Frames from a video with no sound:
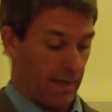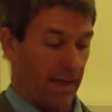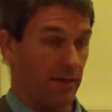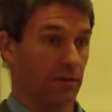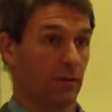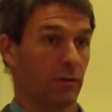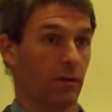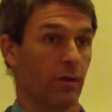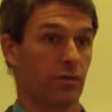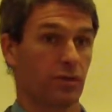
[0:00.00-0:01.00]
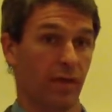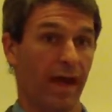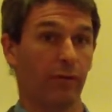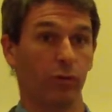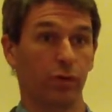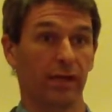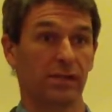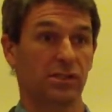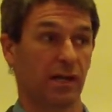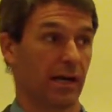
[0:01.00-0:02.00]
And so that ruling
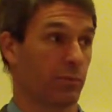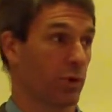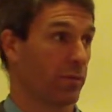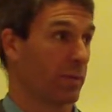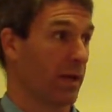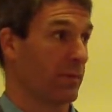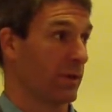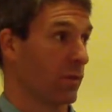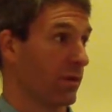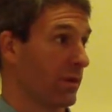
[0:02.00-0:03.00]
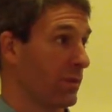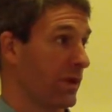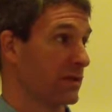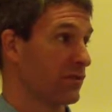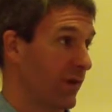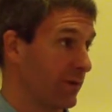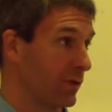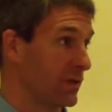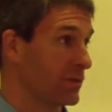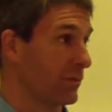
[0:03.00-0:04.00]
has set up what may be one of the biggest
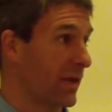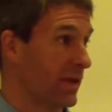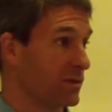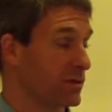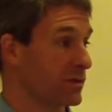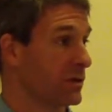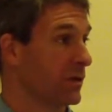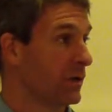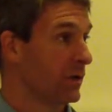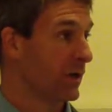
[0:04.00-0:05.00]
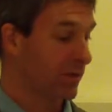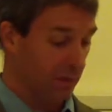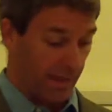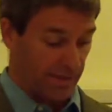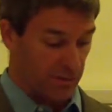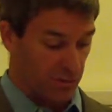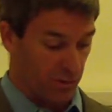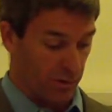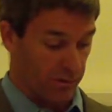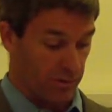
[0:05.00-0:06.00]
federalism cases in the last
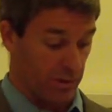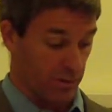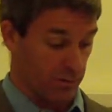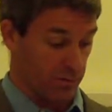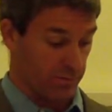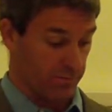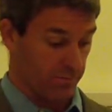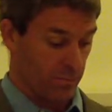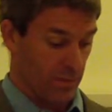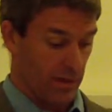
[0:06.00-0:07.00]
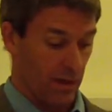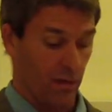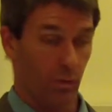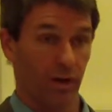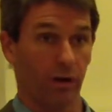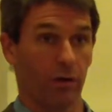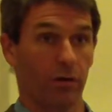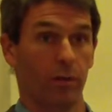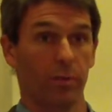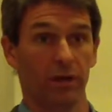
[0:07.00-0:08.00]
200 years. We
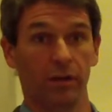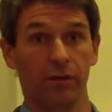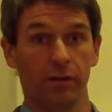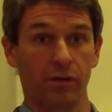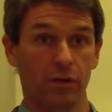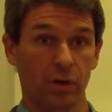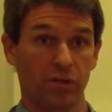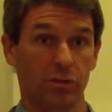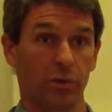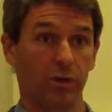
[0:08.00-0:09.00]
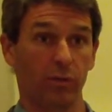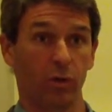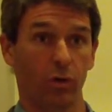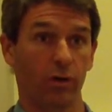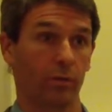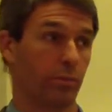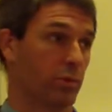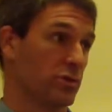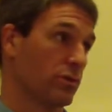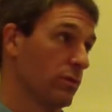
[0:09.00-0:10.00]
are appealing to the U.S. Supreme Court.
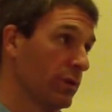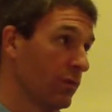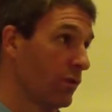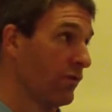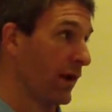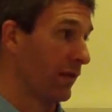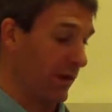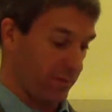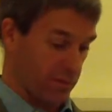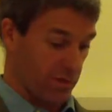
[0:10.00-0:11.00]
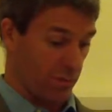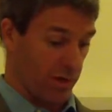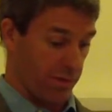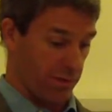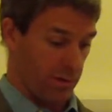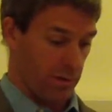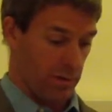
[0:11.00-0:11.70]
Presumably we'll file that this month.